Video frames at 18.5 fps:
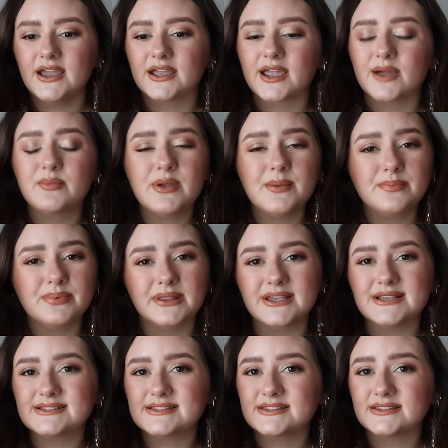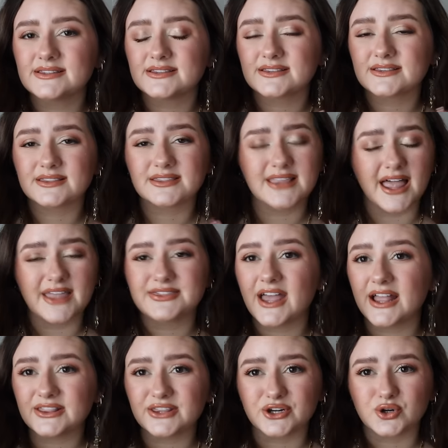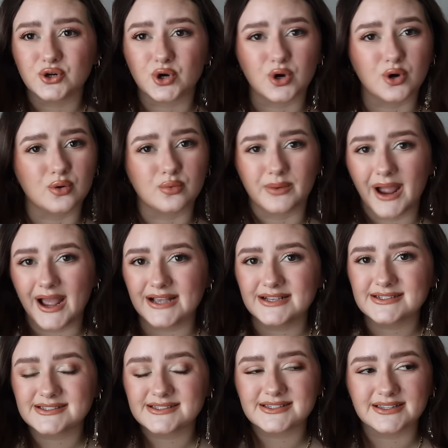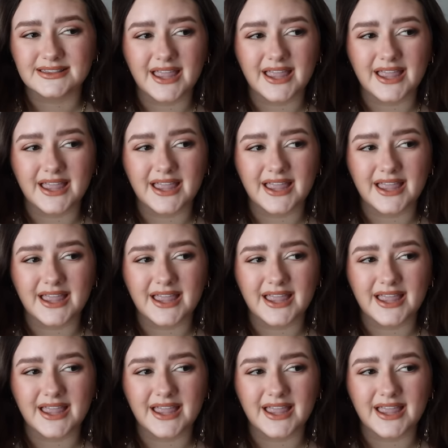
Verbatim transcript: can we please let that little girl rest?